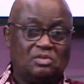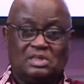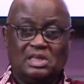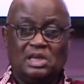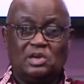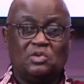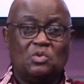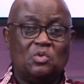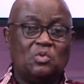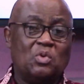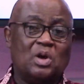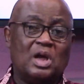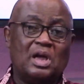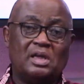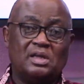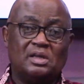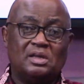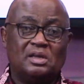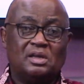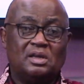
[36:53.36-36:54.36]
tell you why
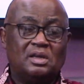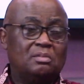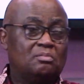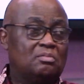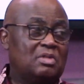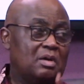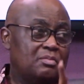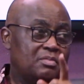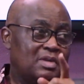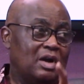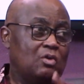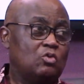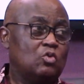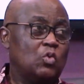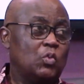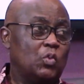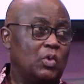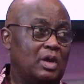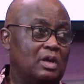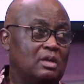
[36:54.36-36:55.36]
Bamia will
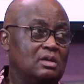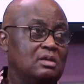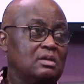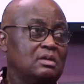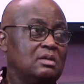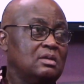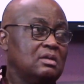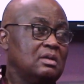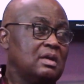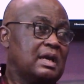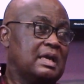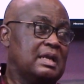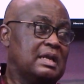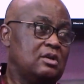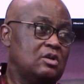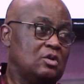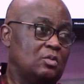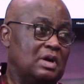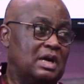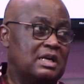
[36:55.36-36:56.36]
win, Japan
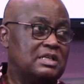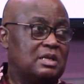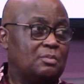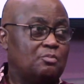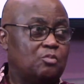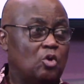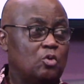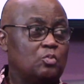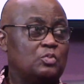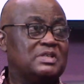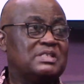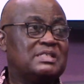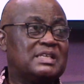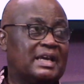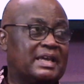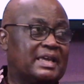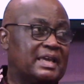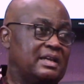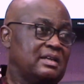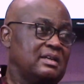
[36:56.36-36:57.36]
will be
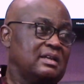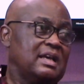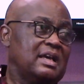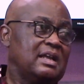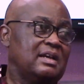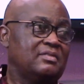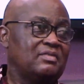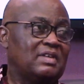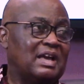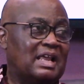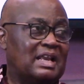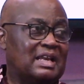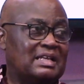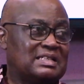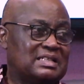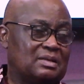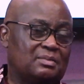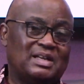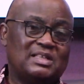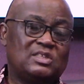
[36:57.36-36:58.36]
second, and Alan
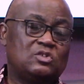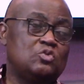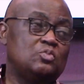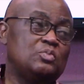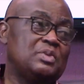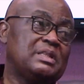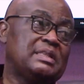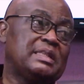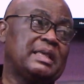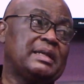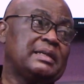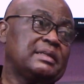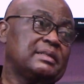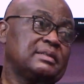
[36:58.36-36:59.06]
Chamati will be third.